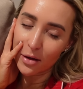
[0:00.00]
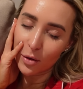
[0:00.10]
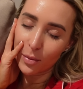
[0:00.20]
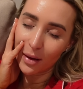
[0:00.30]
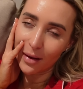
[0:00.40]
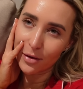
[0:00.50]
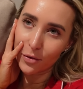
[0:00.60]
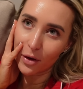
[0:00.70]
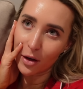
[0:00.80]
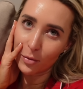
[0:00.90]
So please
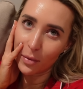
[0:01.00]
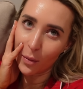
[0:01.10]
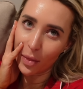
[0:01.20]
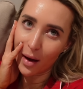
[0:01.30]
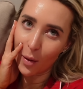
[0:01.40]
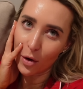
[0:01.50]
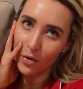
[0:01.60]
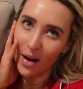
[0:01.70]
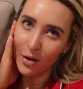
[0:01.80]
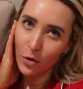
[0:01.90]
forgive me with that one. I've
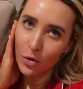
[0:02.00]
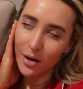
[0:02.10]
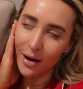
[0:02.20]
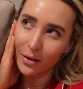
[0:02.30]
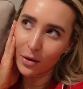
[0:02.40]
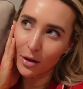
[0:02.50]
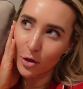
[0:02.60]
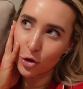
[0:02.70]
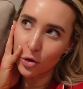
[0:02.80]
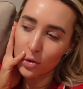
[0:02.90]
had a few technical
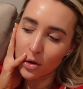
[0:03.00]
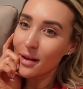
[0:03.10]
issues.